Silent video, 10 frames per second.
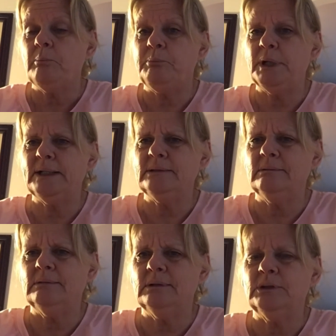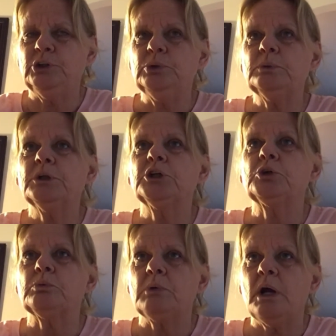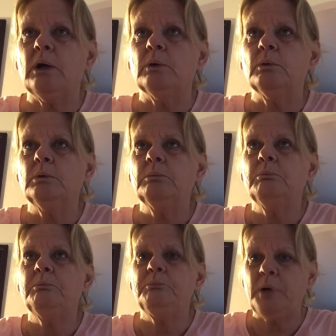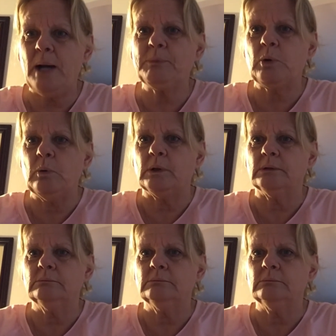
but you can grow popcorn.